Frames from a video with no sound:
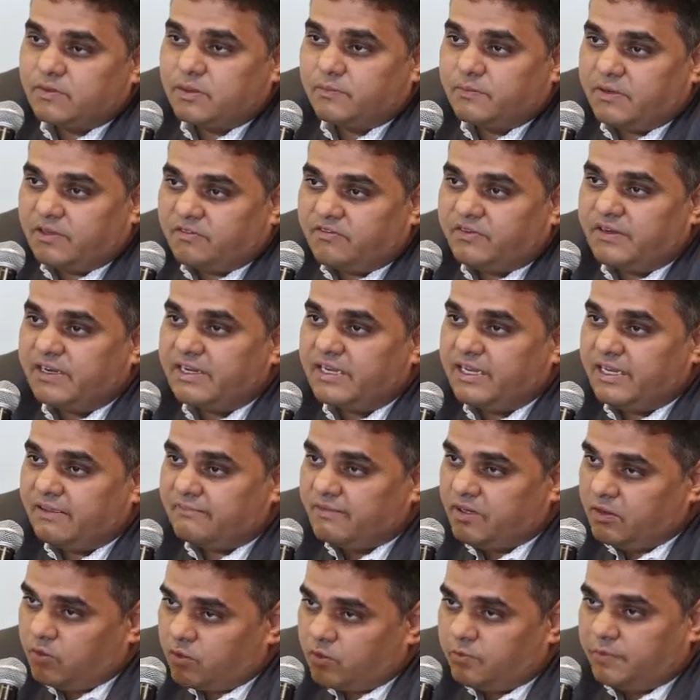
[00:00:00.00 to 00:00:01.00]
from different
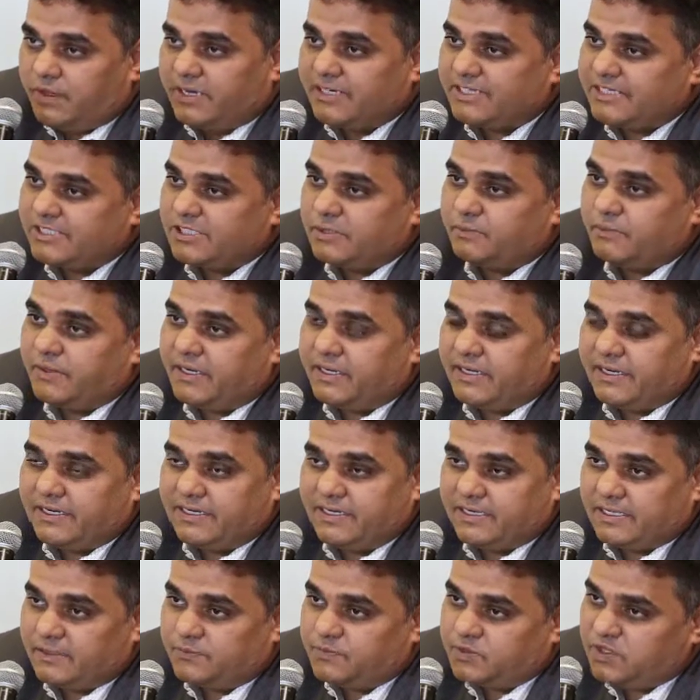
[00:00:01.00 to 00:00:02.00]
levels who participate
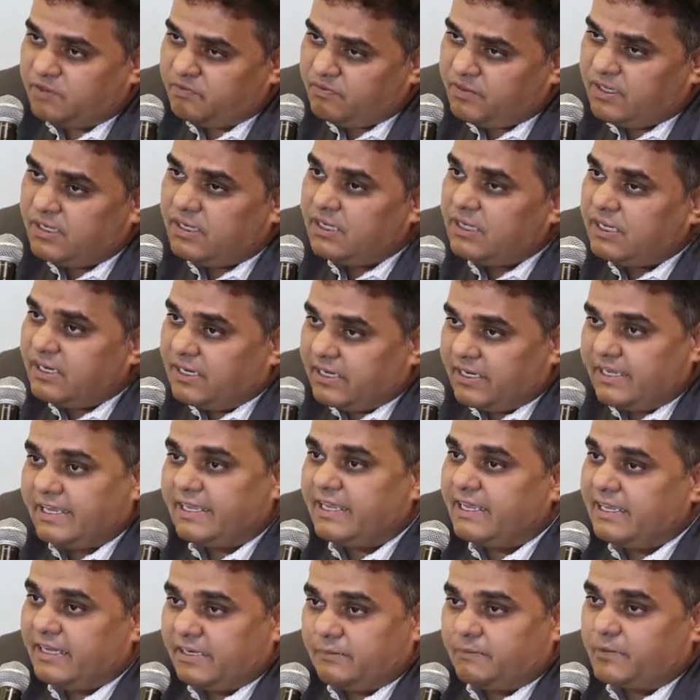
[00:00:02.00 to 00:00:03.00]
in terms of
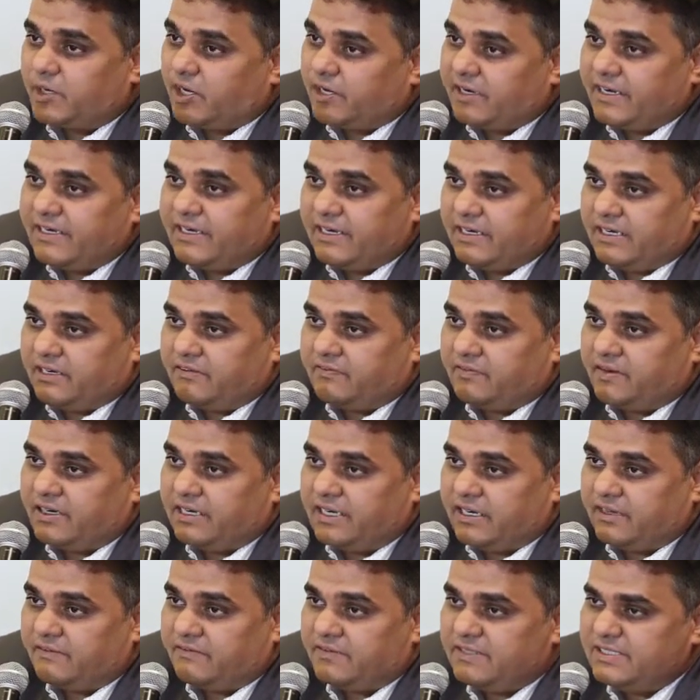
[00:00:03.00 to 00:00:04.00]
taking a product at
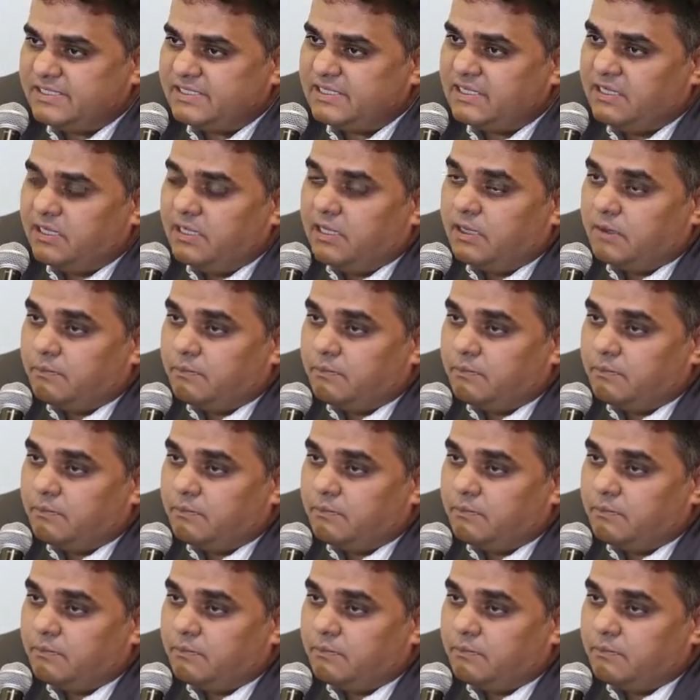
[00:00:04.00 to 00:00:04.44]
different levels.